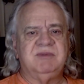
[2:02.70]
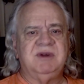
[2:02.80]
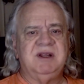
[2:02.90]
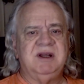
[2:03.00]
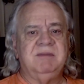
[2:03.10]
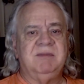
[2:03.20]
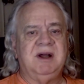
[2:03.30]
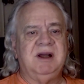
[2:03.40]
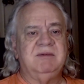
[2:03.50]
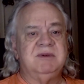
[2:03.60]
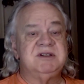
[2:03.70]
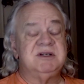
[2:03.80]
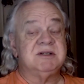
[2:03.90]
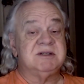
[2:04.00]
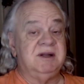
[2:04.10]
with him. It was
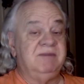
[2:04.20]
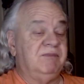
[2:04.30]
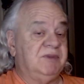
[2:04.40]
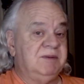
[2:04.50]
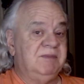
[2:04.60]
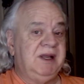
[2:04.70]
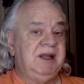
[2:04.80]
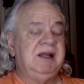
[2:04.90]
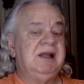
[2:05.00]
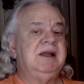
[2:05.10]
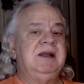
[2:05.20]
just, to me,